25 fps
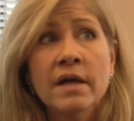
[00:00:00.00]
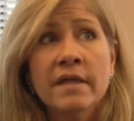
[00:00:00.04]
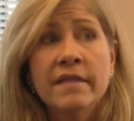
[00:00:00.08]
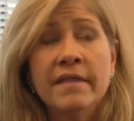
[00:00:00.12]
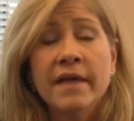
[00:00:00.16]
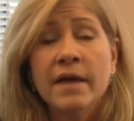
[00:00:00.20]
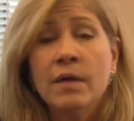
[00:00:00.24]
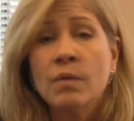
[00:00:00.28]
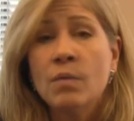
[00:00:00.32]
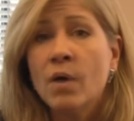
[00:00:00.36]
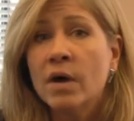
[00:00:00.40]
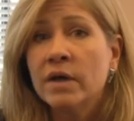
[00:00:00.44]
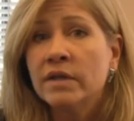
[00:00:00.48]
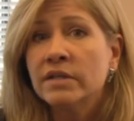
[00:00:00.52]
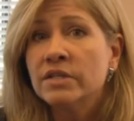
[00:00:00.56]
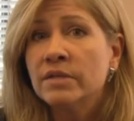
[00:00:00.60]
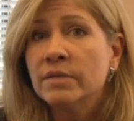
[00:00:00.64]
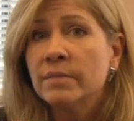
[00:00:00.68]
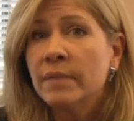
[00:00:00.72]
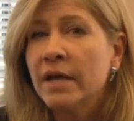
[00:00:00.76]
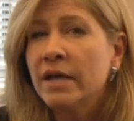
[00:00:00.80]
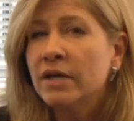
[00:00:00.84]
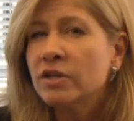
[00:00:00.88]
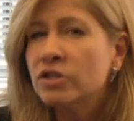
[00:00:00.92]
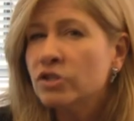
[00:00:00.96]
they want
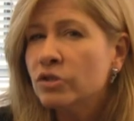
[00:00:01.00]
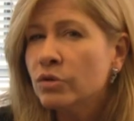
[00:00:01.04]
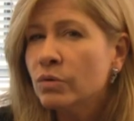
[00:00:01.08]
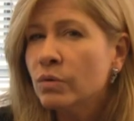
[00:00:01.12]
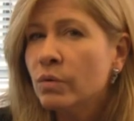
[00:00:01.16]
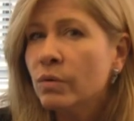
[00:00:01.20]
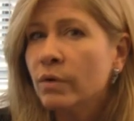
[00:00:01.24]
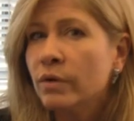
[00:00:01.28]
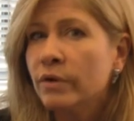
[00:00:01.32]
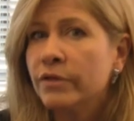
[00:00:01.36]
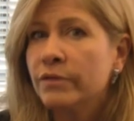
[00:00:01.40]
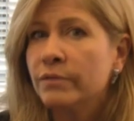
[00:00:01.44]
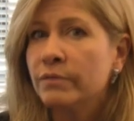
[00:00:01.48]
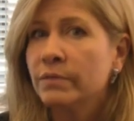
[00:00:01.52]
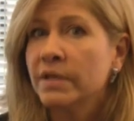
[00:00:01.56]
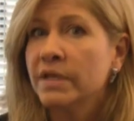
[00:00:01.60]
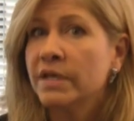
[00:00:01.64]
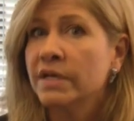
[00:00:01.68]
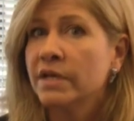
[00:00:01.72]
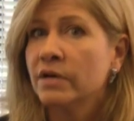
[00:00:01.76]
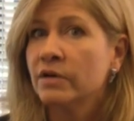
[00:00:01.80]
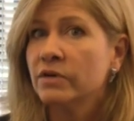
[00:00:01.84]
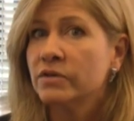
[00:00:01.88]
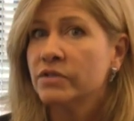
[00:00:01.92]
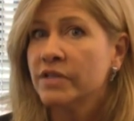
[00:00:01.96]
to make 2 or 3
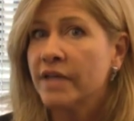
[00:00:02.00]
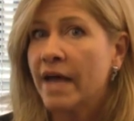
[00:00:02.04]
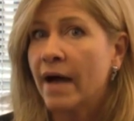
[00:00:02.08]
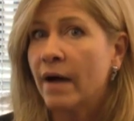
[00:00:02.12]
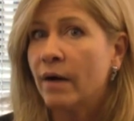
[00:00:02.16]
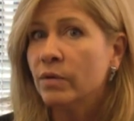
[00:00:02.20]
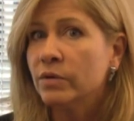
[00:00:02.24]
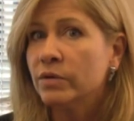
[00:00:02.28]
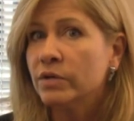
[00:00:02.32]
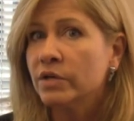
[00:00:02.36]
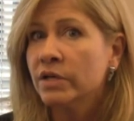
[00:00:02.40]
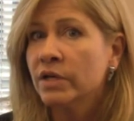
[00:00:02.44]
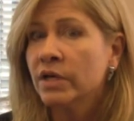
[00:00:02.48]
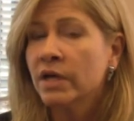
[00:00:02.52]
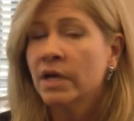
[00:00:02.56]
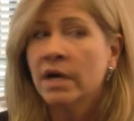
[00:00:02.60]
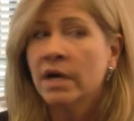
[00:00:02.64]
years out,